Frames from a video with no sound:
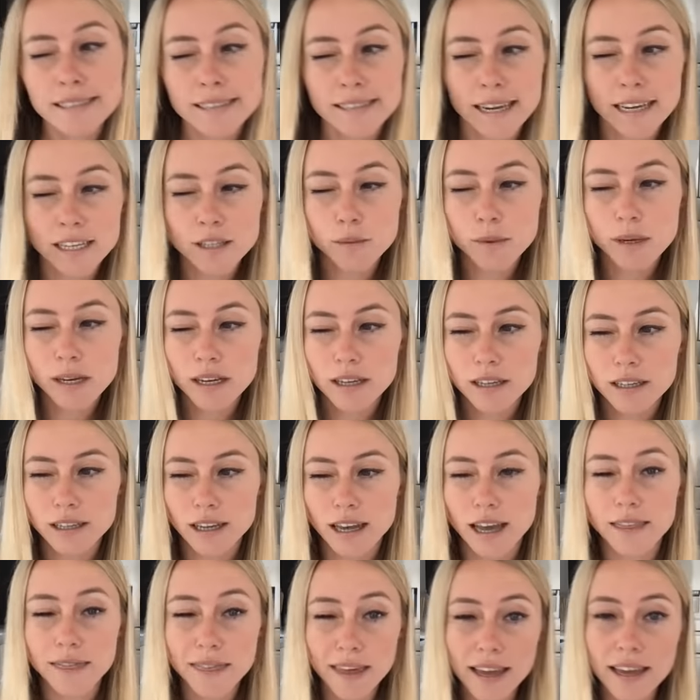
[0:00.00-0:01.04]
next week,
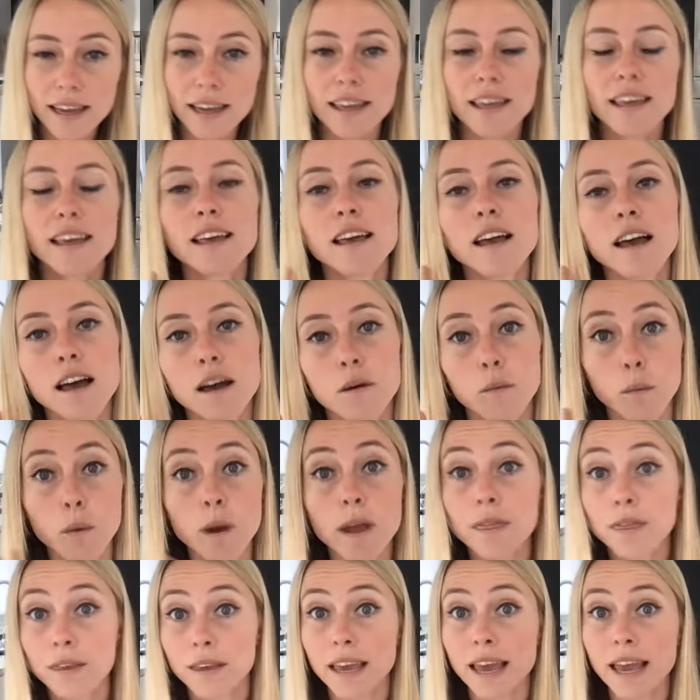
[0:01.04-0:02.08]
I think,
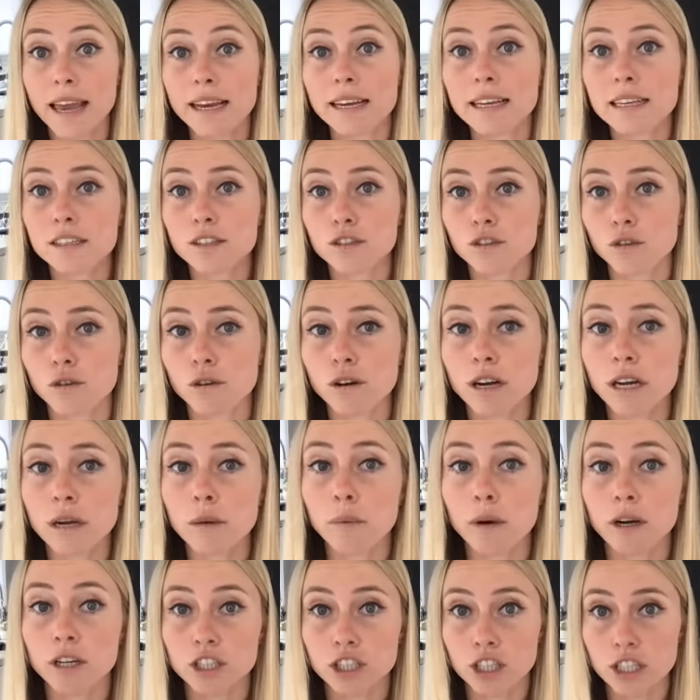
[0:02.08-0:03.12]
with Katie's story,
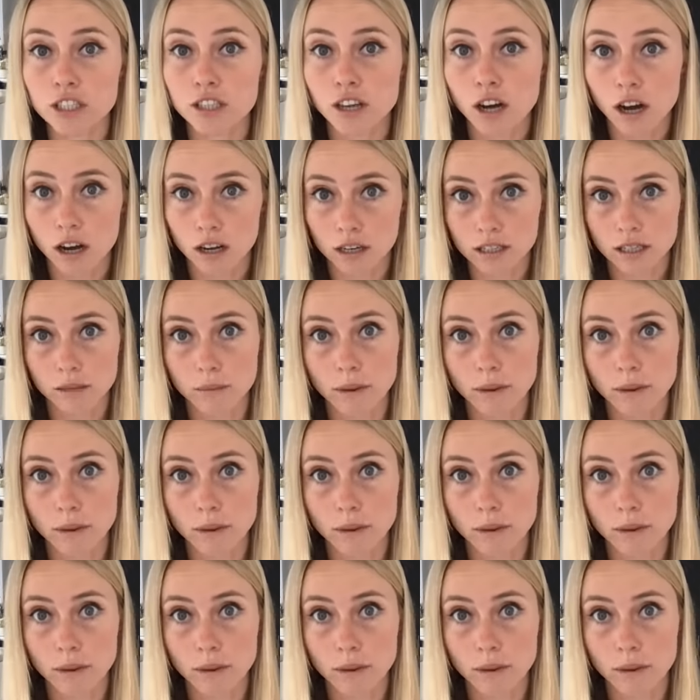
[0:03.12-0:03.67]
where she talks